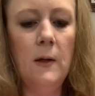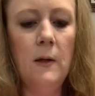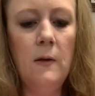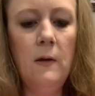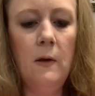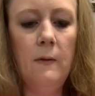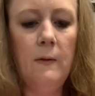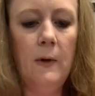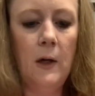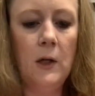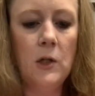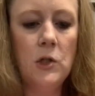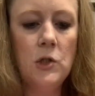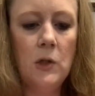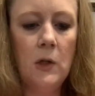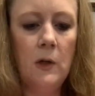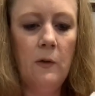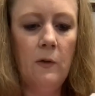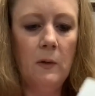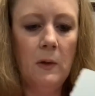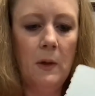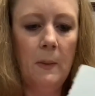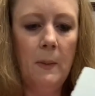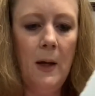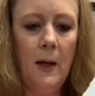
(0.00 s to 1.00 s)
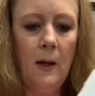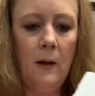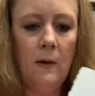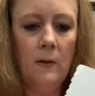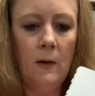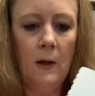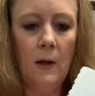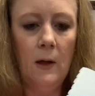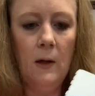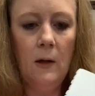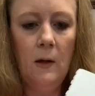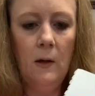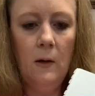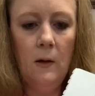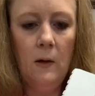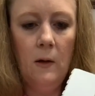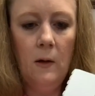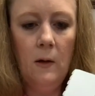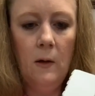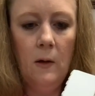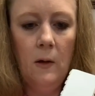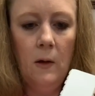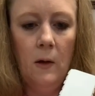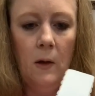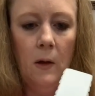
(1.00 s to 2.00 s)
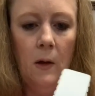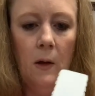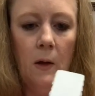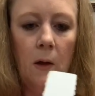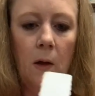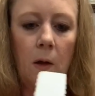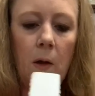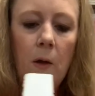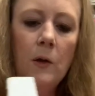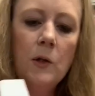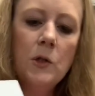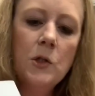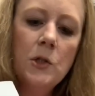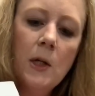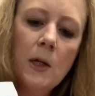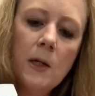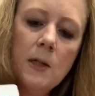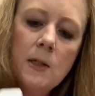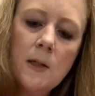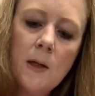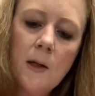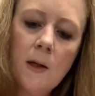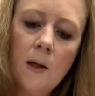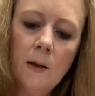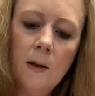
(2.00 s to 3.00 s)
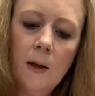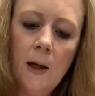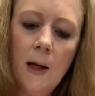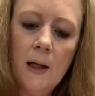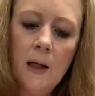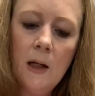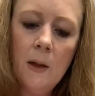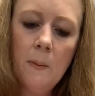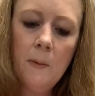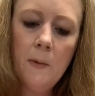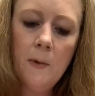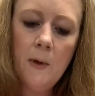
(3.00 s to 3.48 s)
let's see if I can show you from the back side. You're just going to line up